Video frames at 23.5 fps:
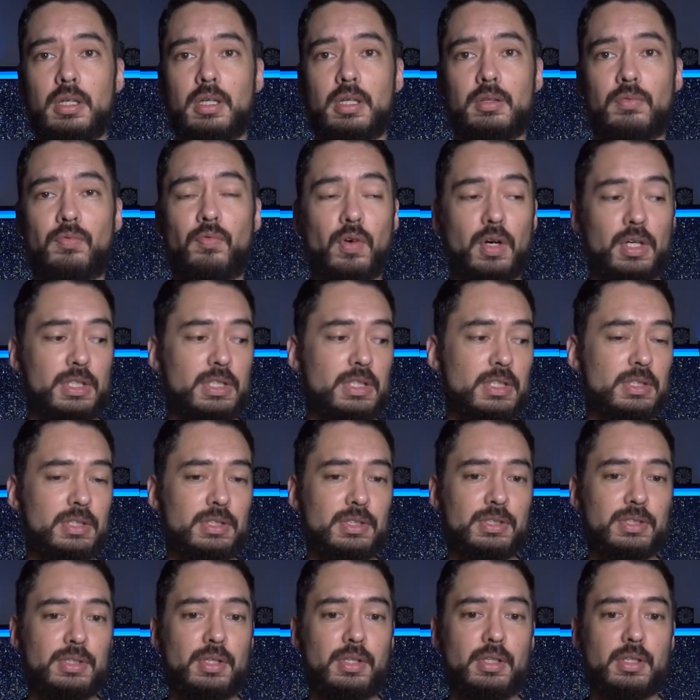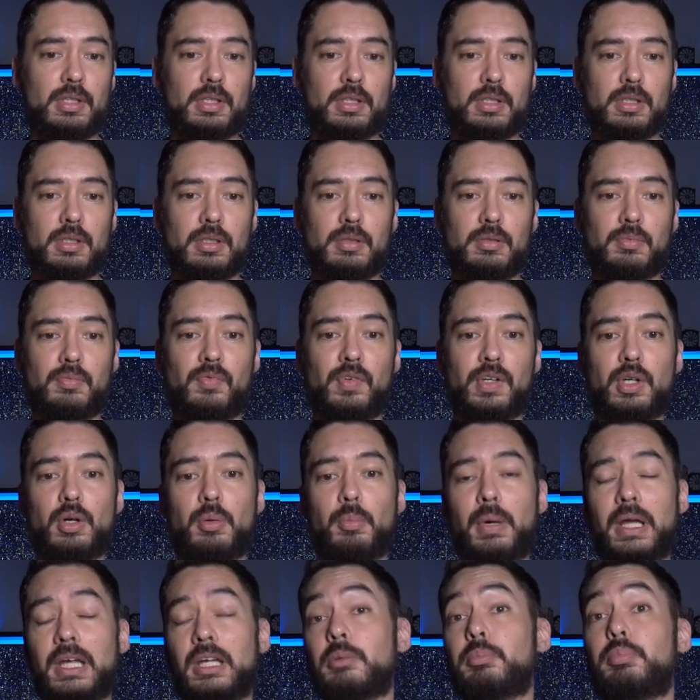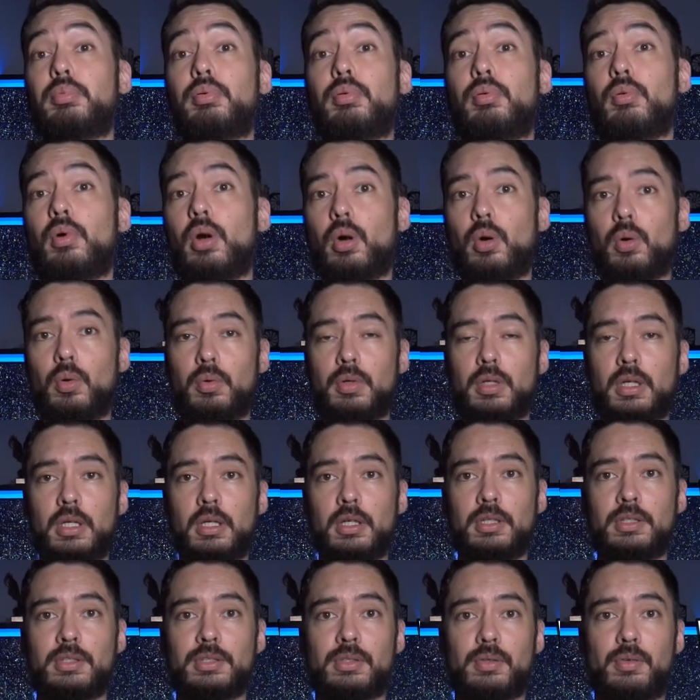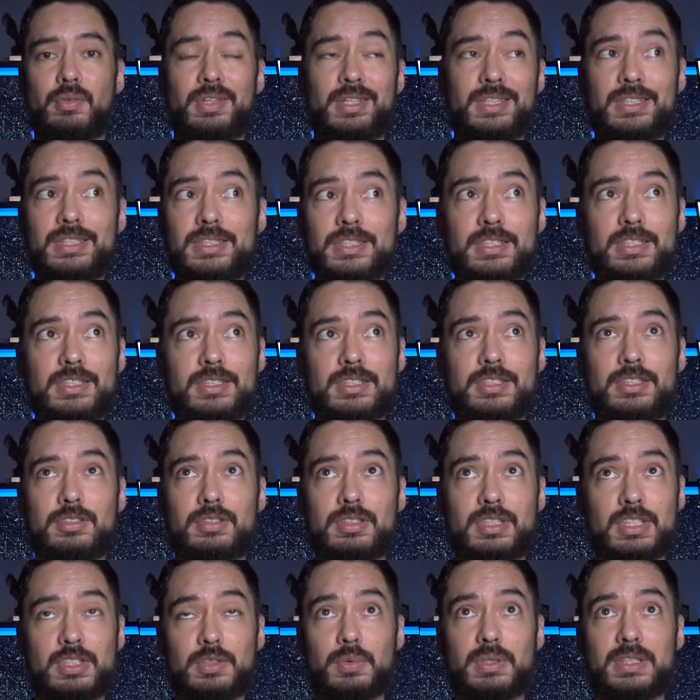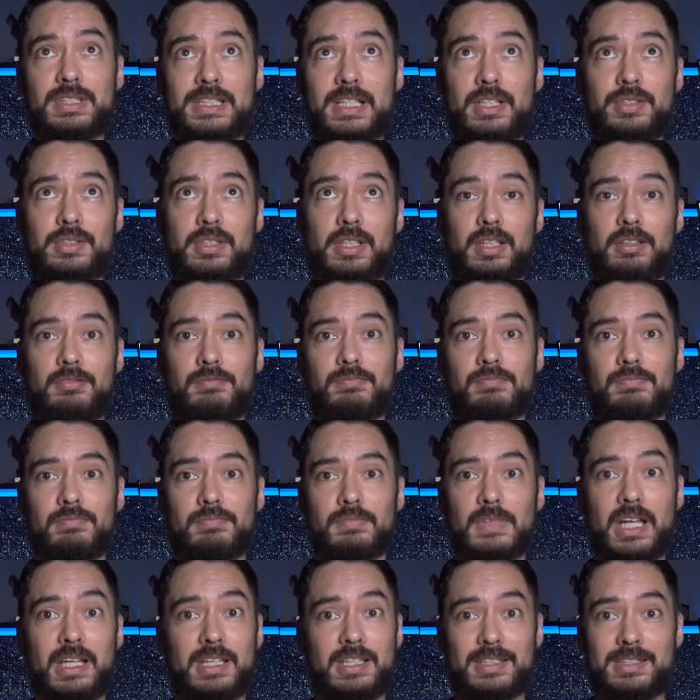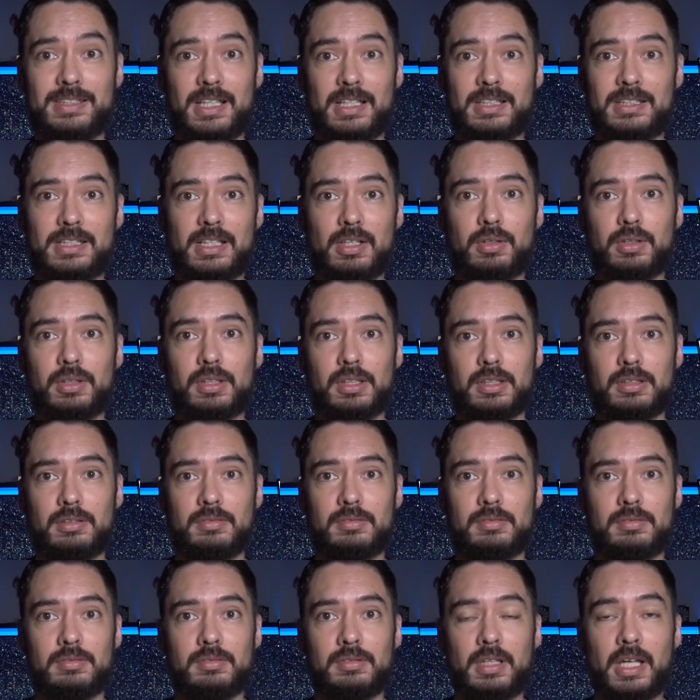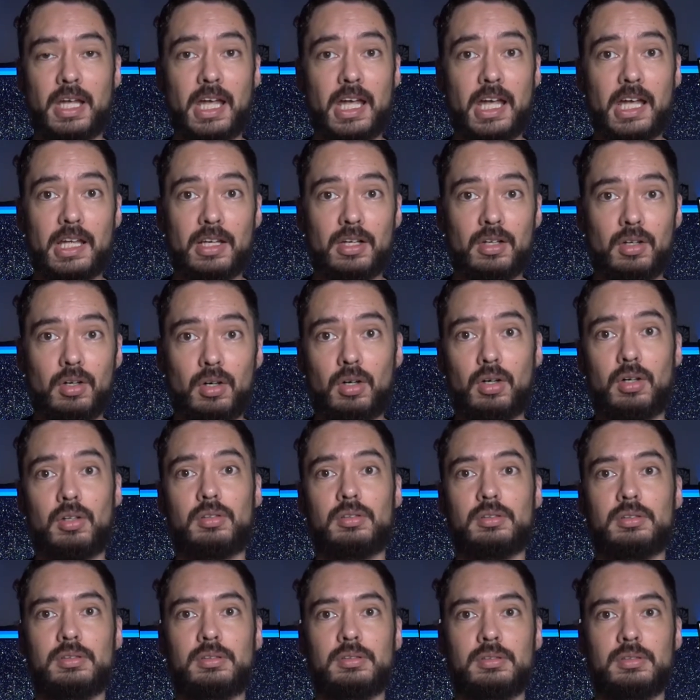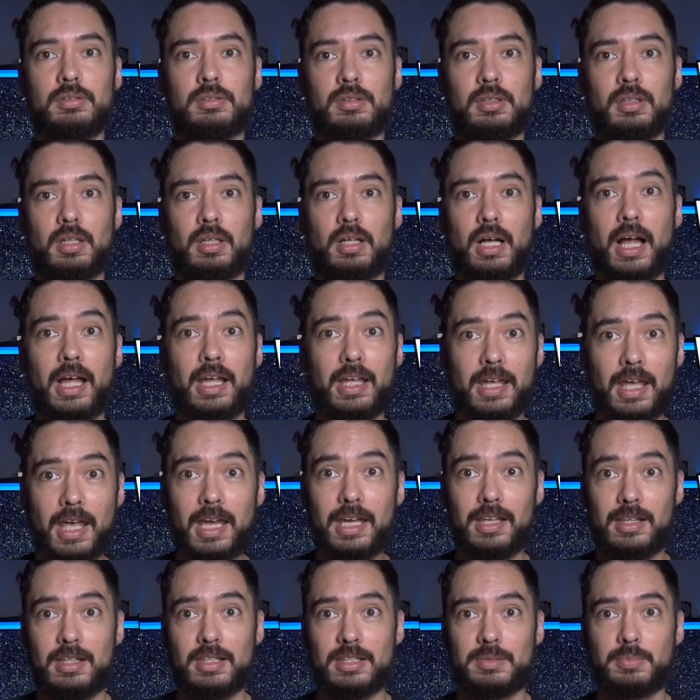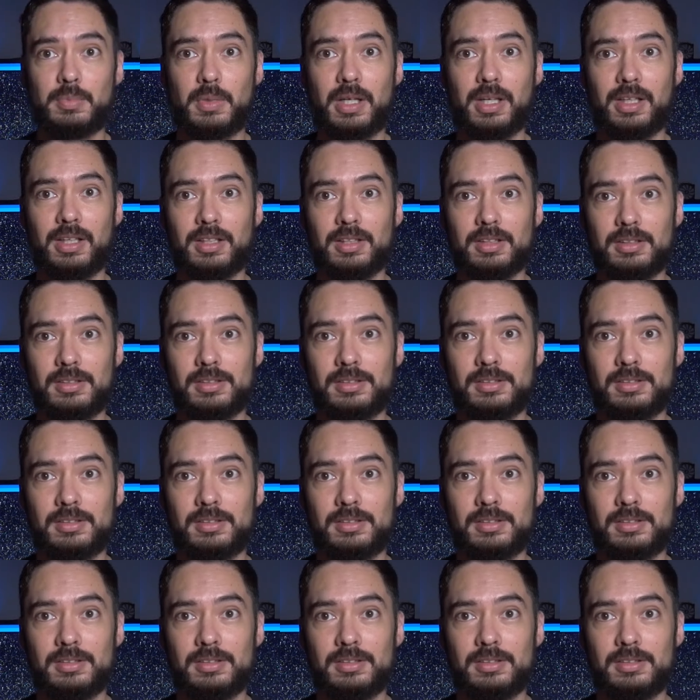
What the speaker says: versus the VideoMic Pro. So this is what it sounds like. It does not sound good at all. I hate this mic.